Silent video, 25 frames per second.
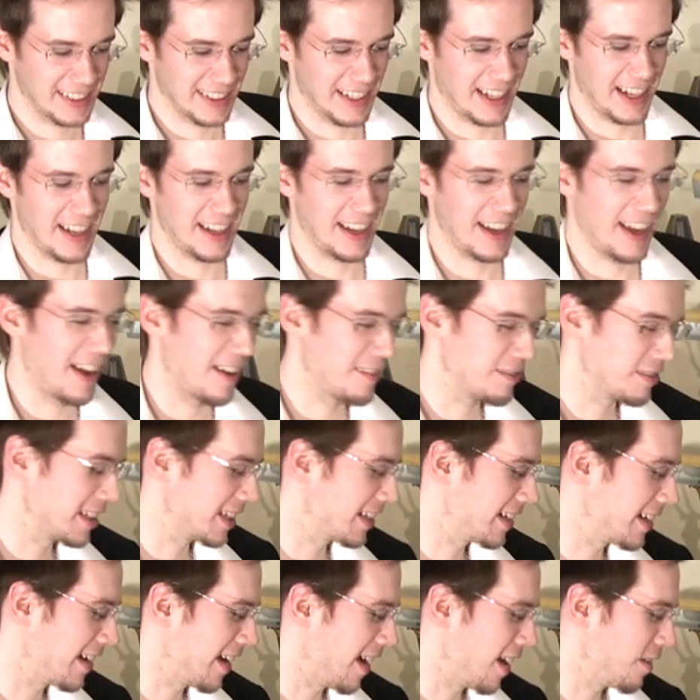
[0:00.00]
I have
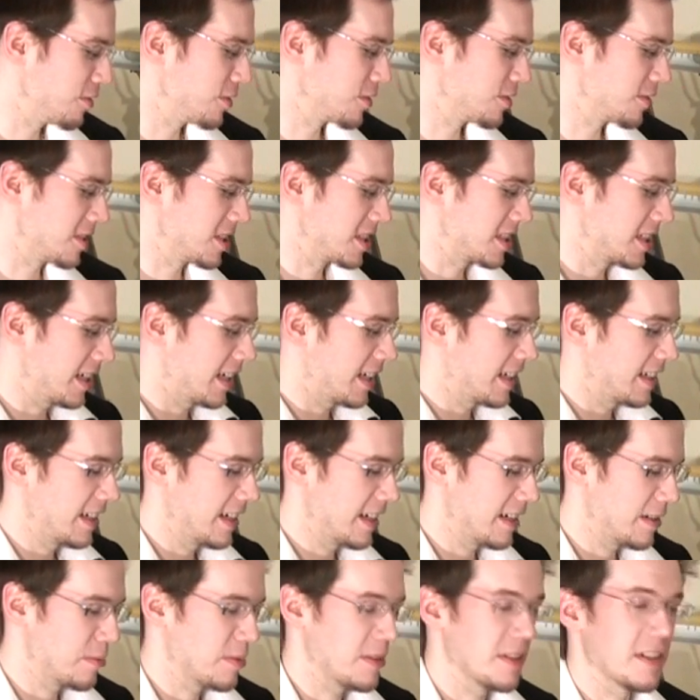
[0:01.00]
like an average reach. I can
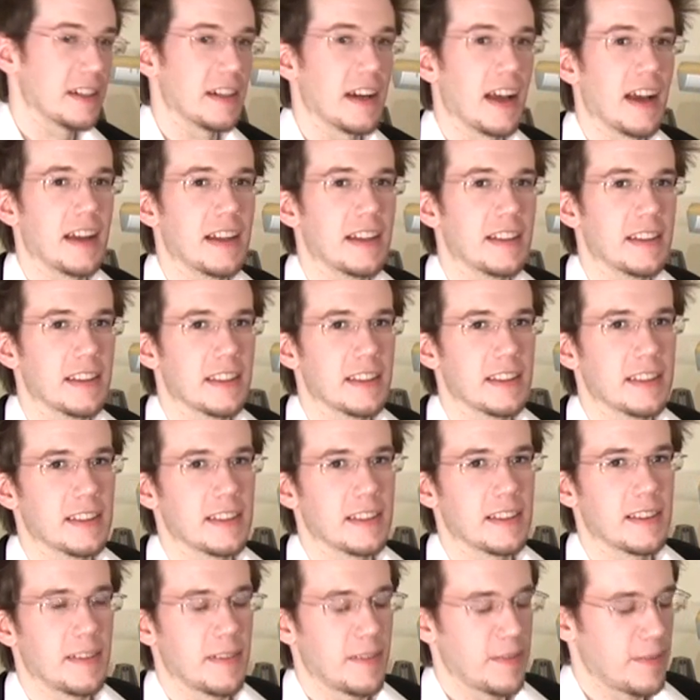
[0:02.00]
hit about a 9th,
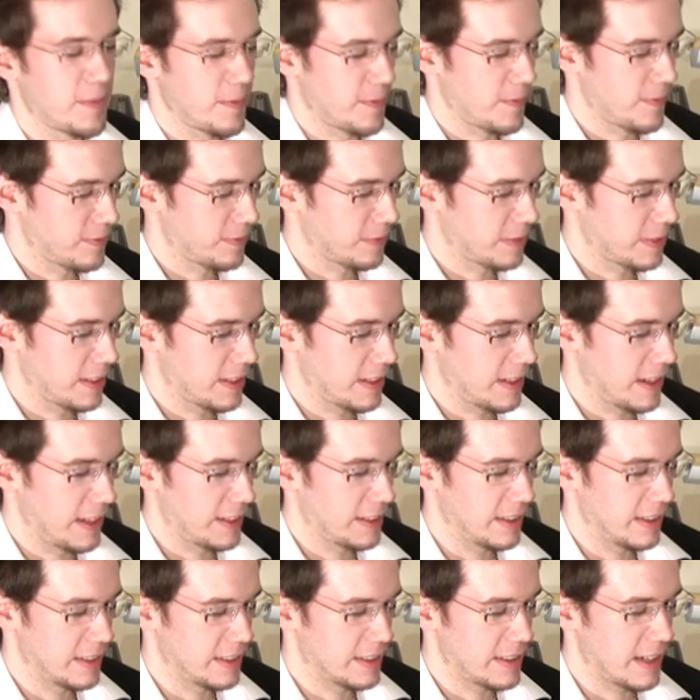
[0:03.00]

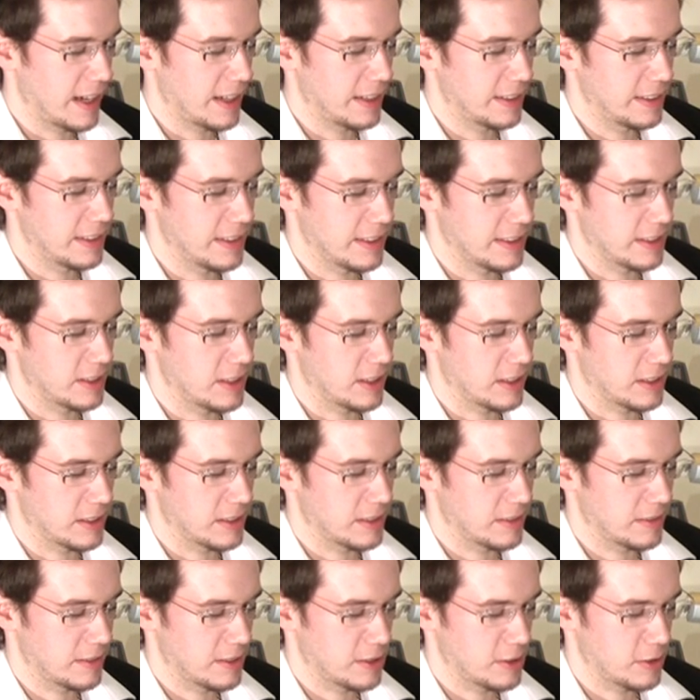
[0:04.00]
and then 10th is
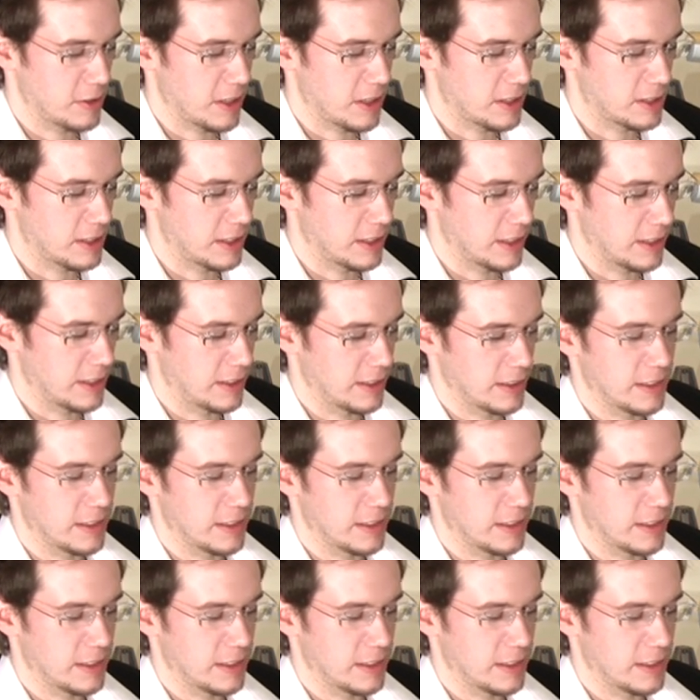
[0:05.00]
just stretching.